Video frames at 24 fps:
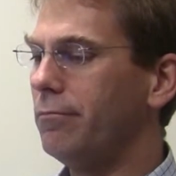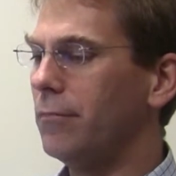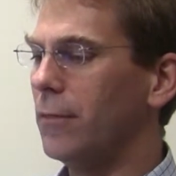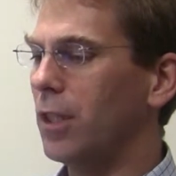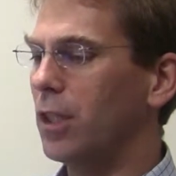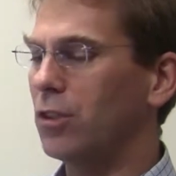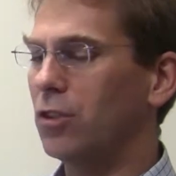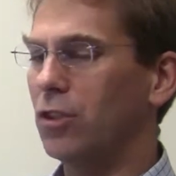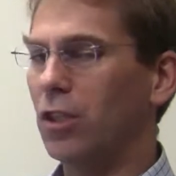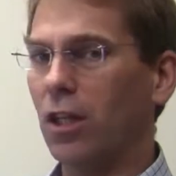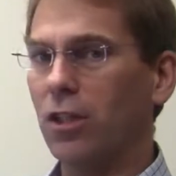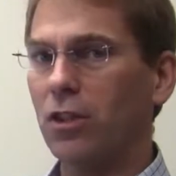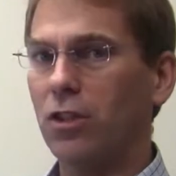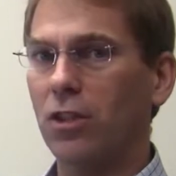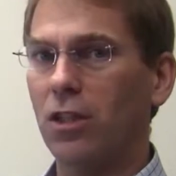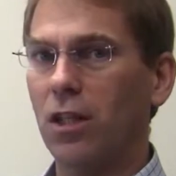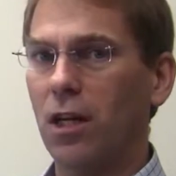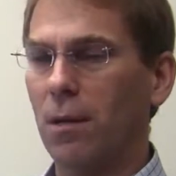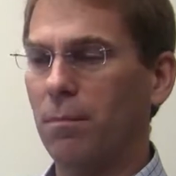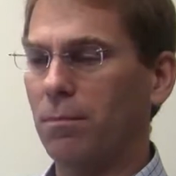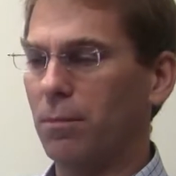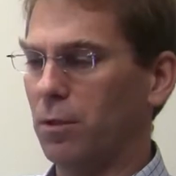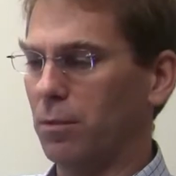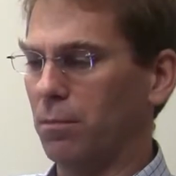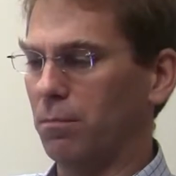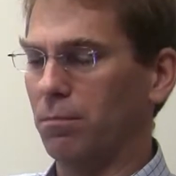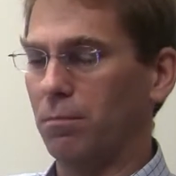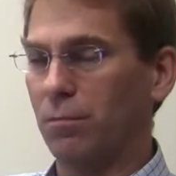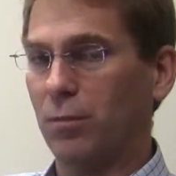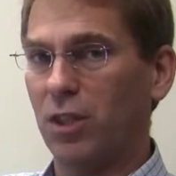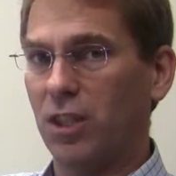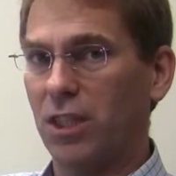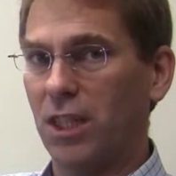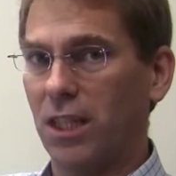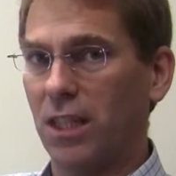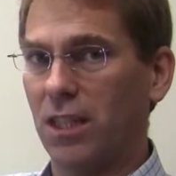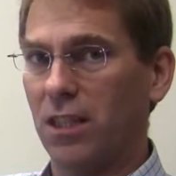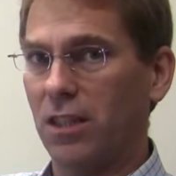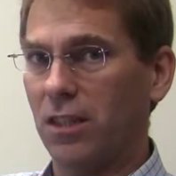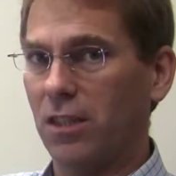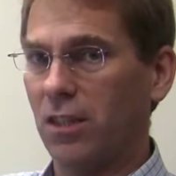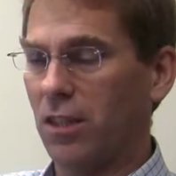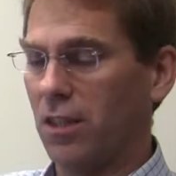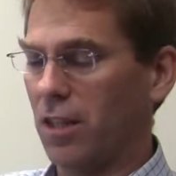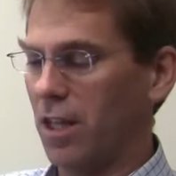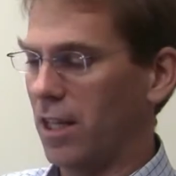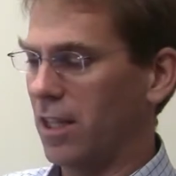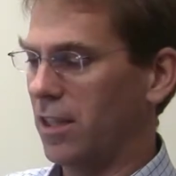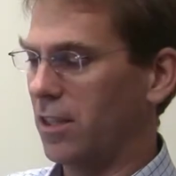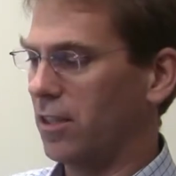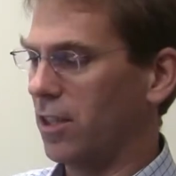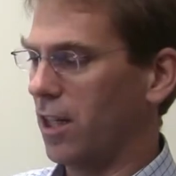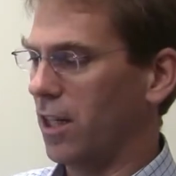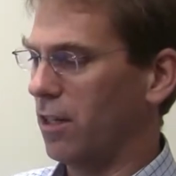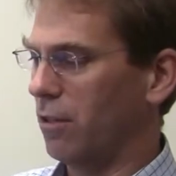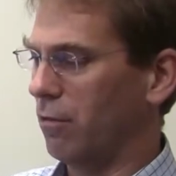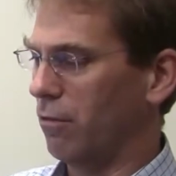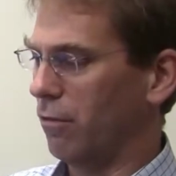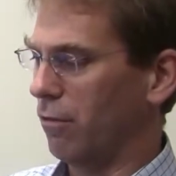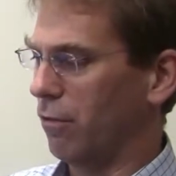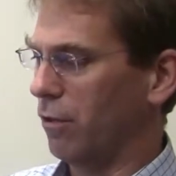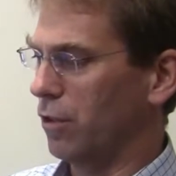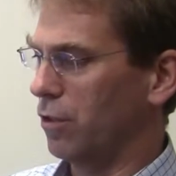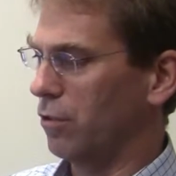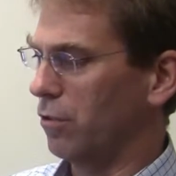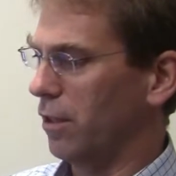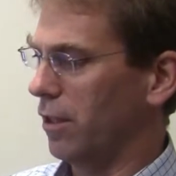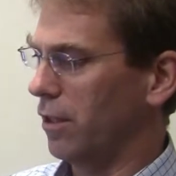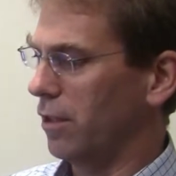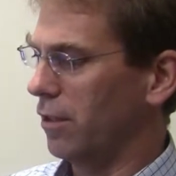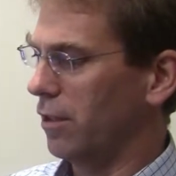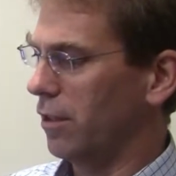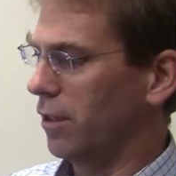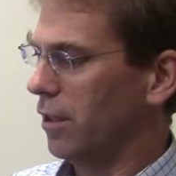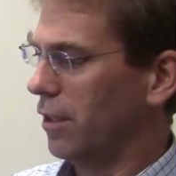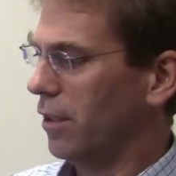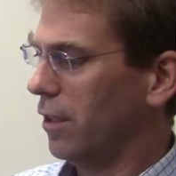suction cup to stick it in the inside of your refrigerator.